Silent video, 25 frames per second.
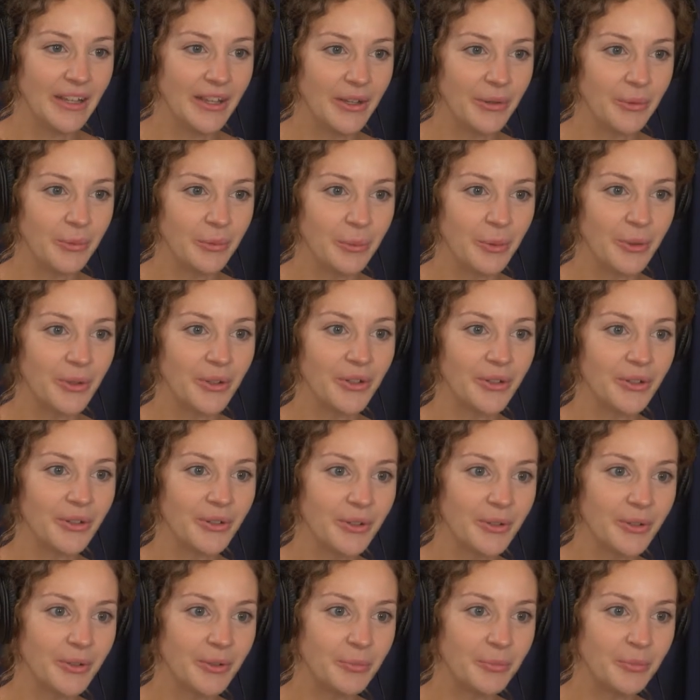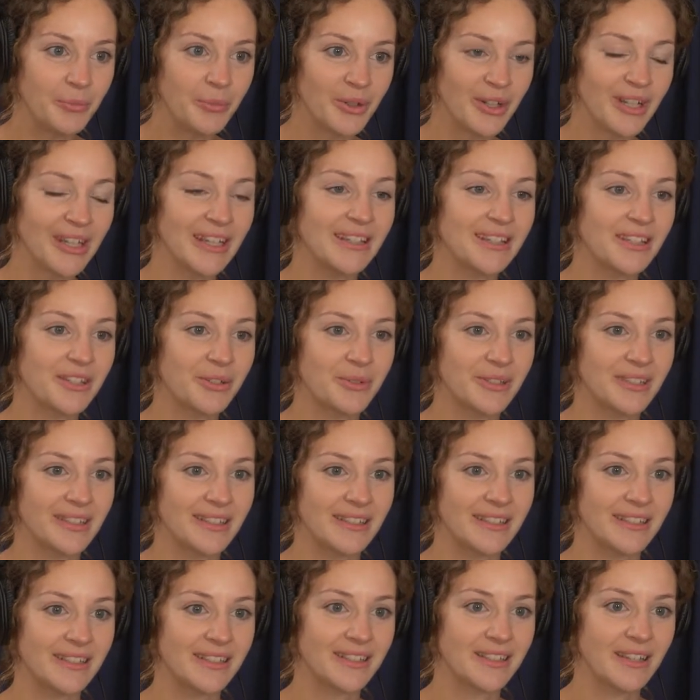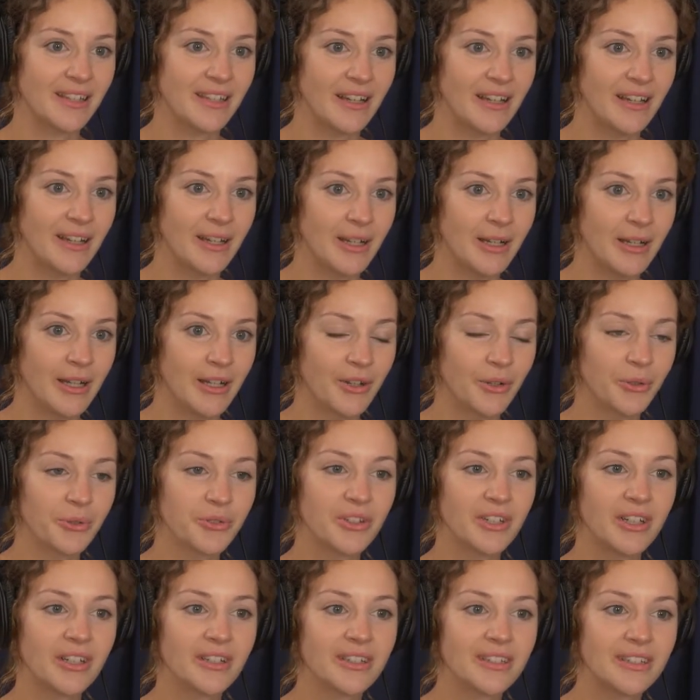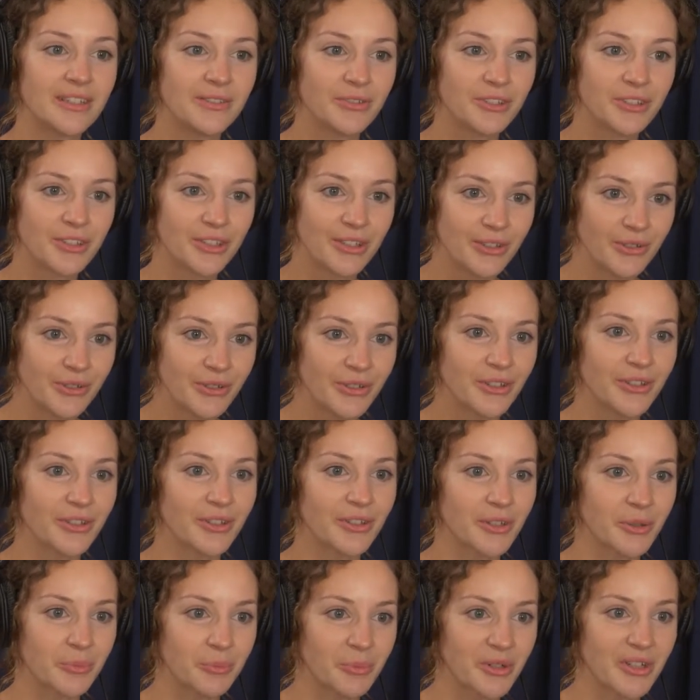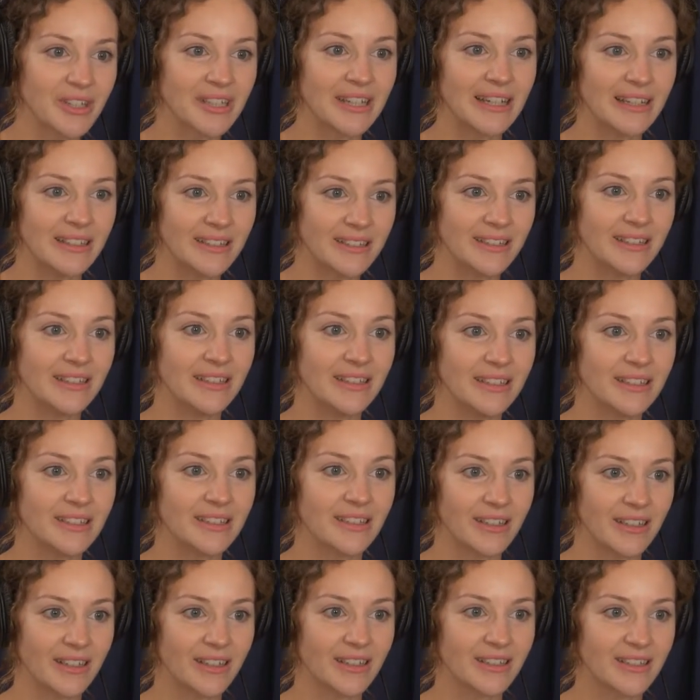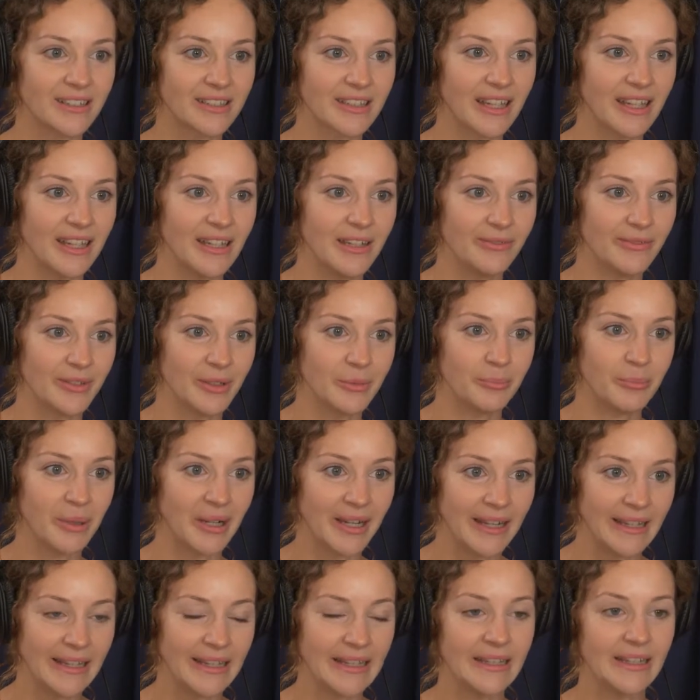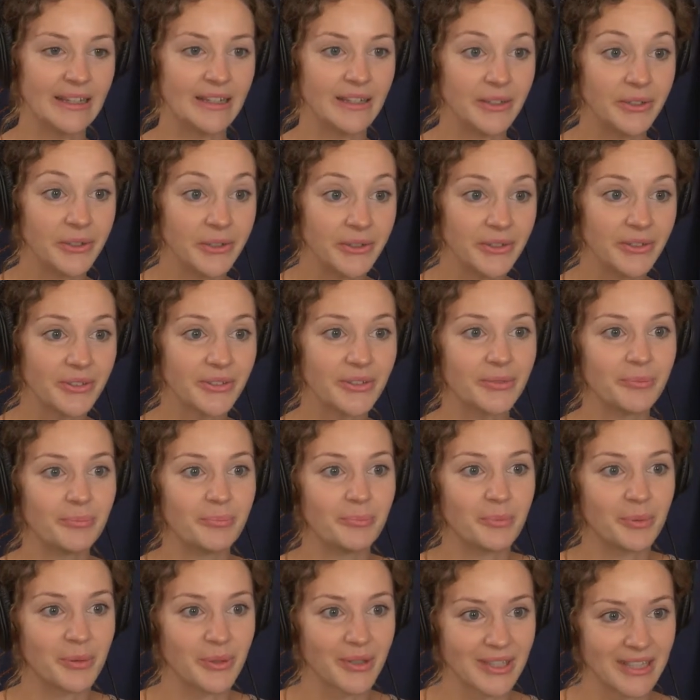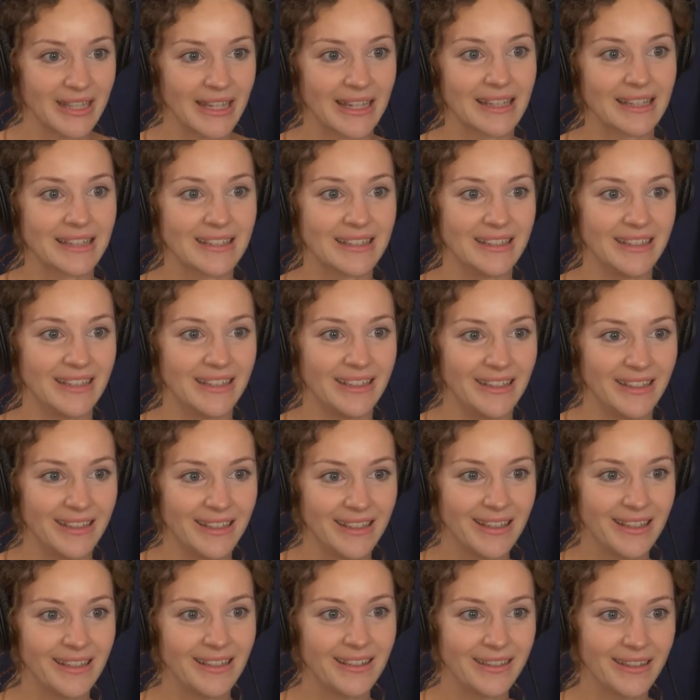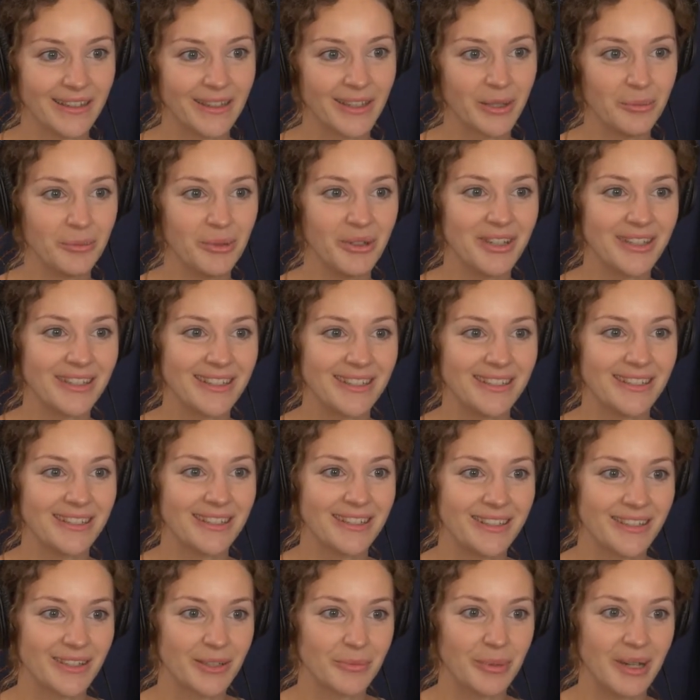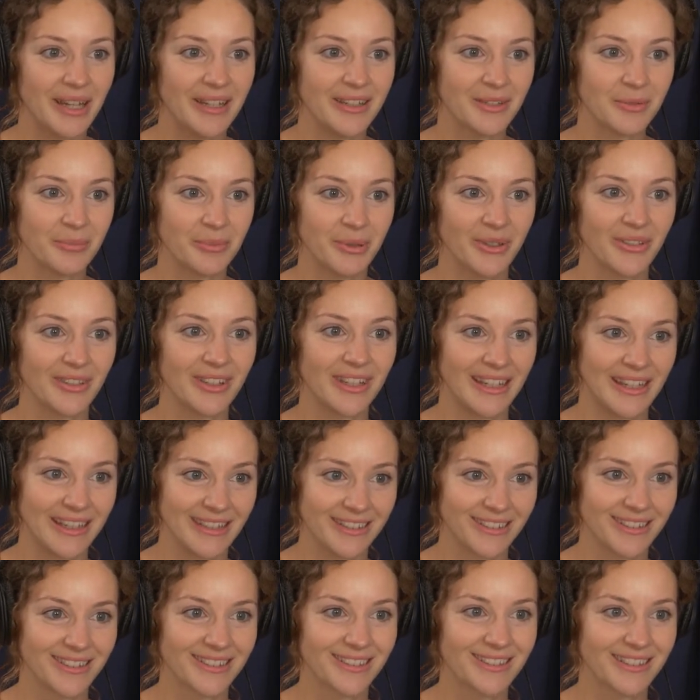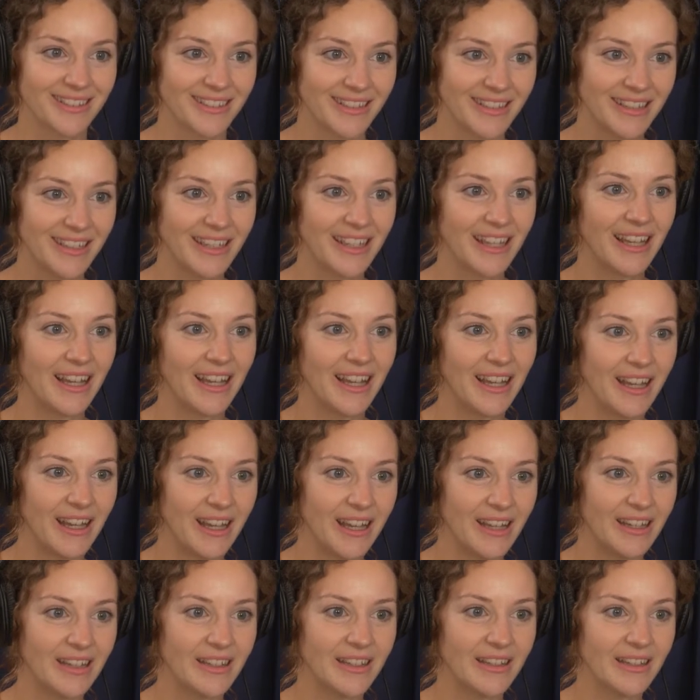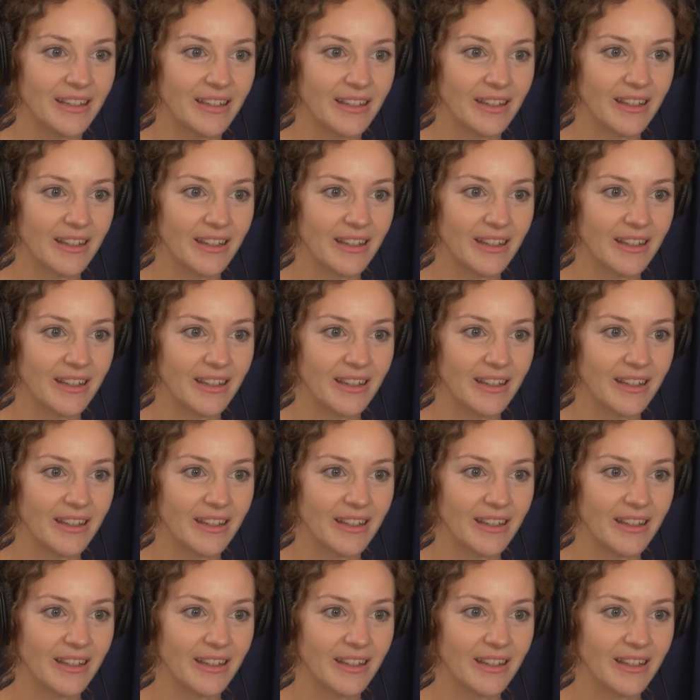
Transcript: what you're bringing to us is an alternative solution to protect at least a large scale of it, by us protecting the communities that depend upon the lands. And